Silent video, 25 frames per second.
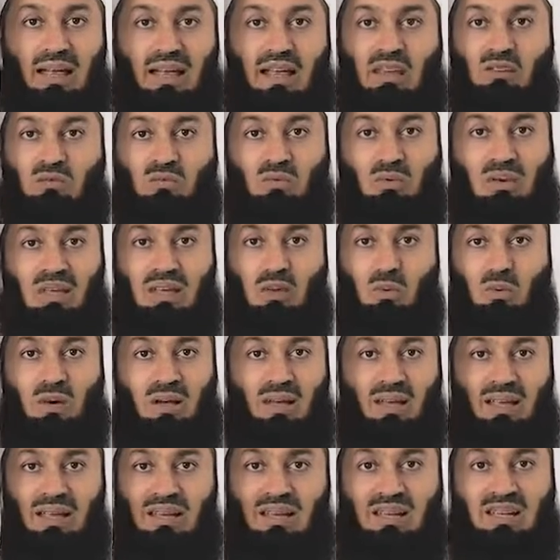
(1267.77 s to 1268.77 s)
If we
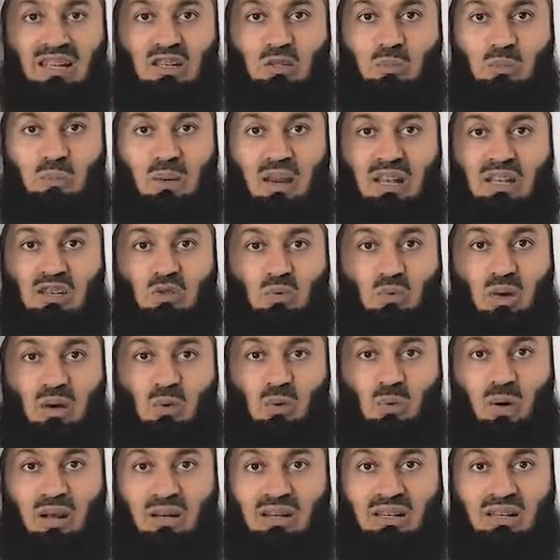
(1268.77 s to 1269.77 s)
were in his place,
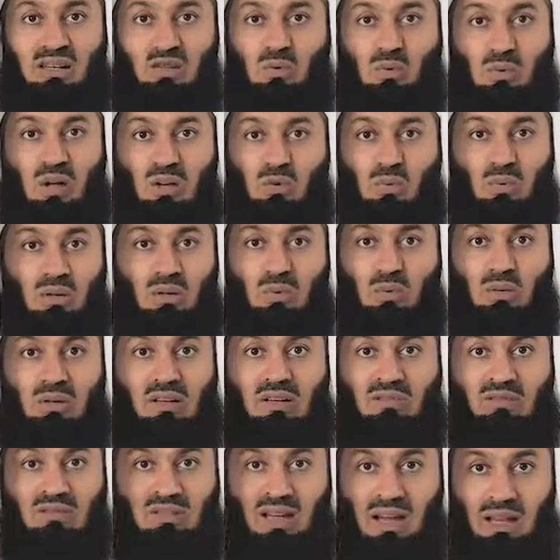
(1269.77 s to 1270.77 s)
one wonders what we would
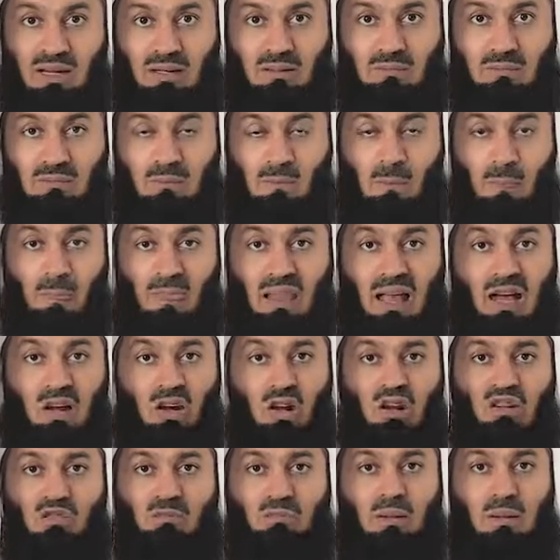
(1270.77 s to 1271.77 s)
have done. A
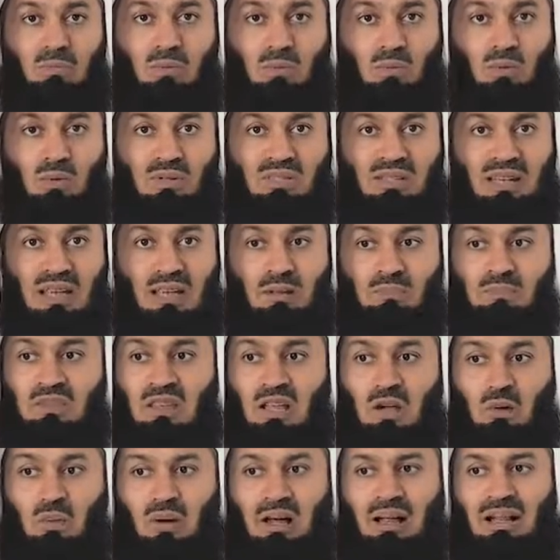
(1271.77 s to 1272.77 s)
lot of people would say,
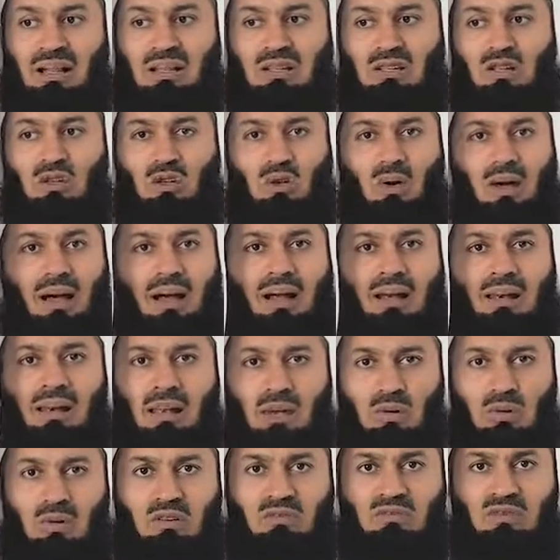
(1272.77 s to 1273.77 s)
well, you know,
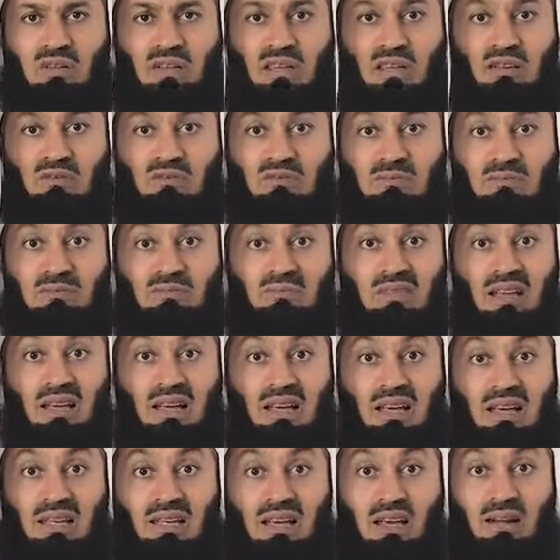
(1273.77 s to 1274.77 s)
Allah will forgive.
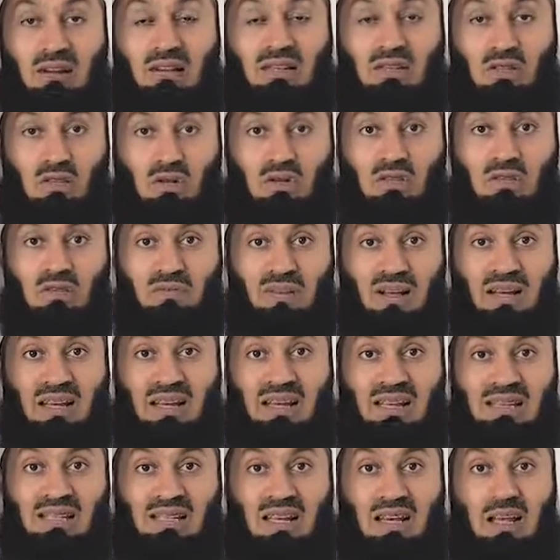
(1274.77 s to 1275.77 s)
Here is Yusuf
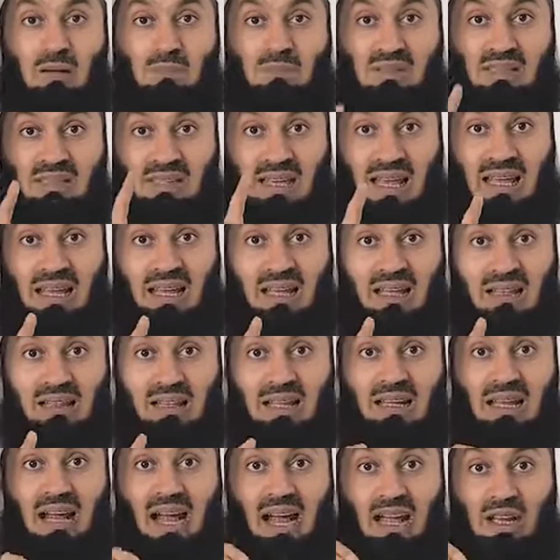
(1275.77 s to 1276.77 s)
alayhi salam saying
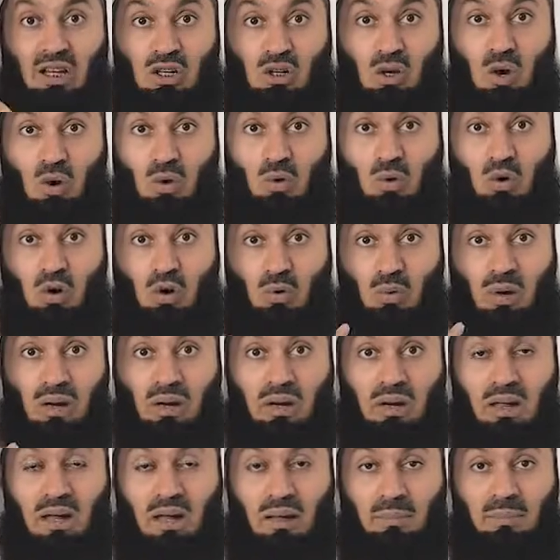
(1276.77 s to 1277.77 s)
that I know, O
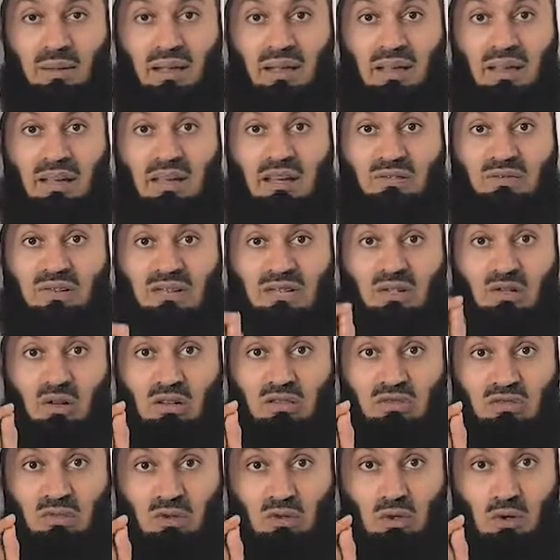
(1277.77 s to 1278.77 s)
Allah, if it's
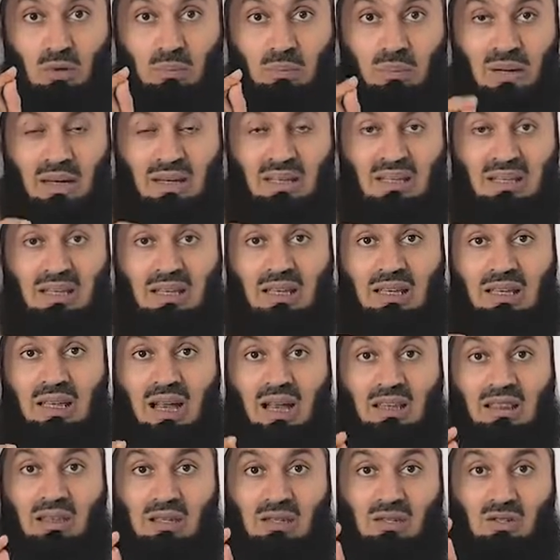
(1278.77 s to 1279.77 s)
not for your mercy
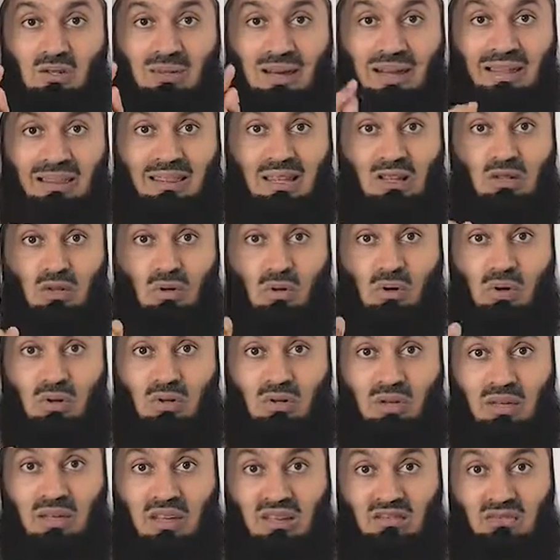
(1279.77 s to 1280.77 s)
and the strength that you're going
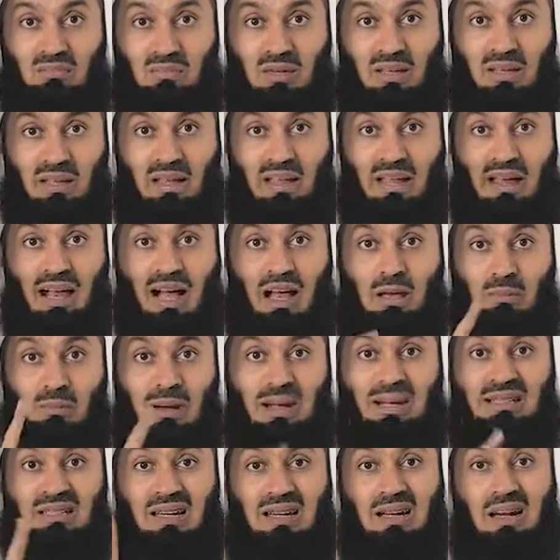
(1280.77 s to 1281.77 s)
to give me, I
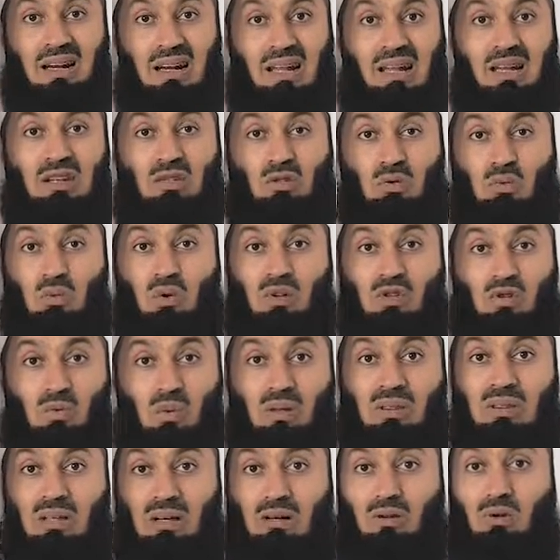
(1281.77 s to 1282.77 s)
might incline towards
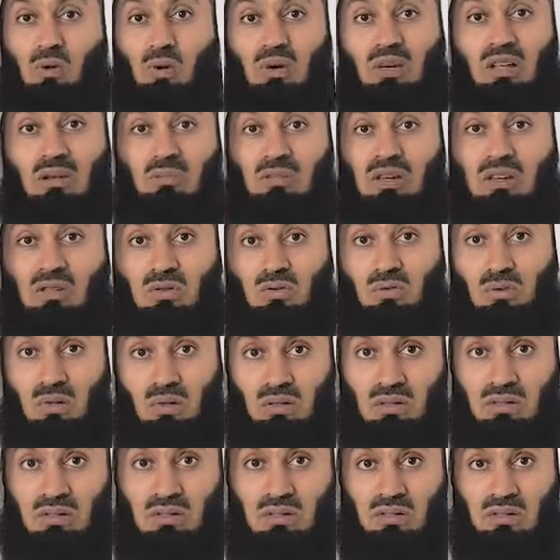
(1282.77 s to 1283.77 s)
what they're calling me
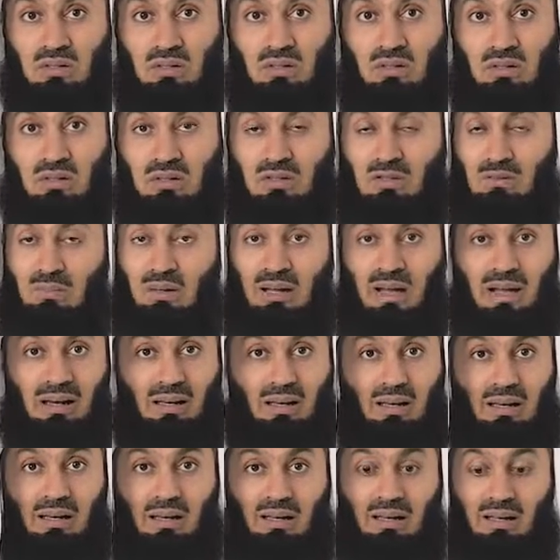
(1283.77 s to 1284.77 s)
towards.
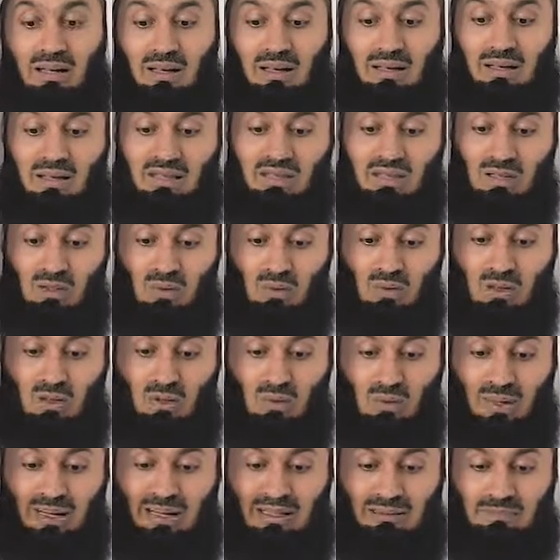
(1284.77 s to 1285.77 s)
Subhanallah. Listen to the
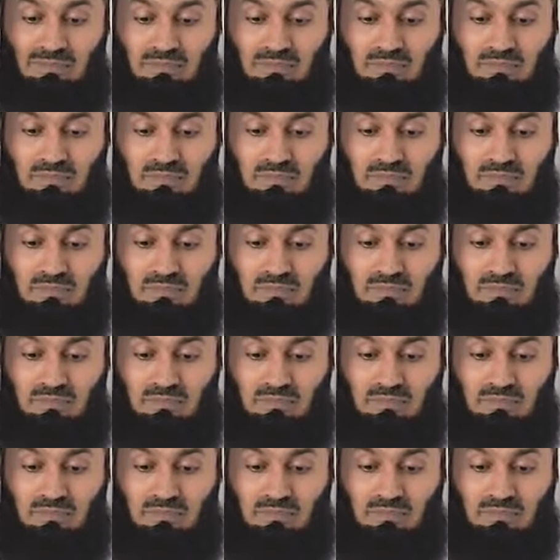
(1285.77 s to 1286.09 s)
dua.